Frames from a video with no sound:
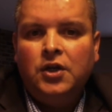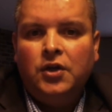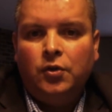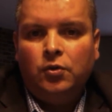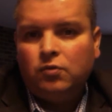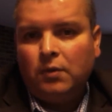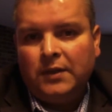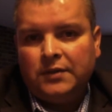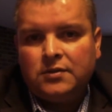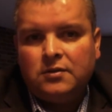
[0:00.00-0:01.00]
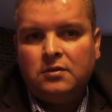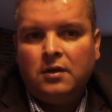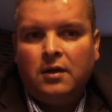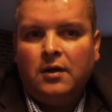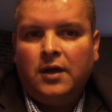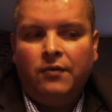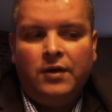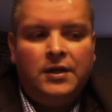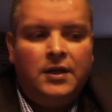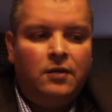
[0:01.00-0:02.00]
Do 12 months. Have an
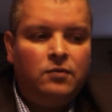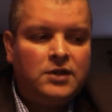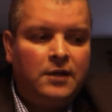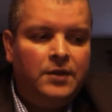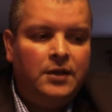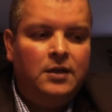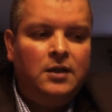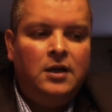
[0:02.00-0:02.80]
idea of what's coming in.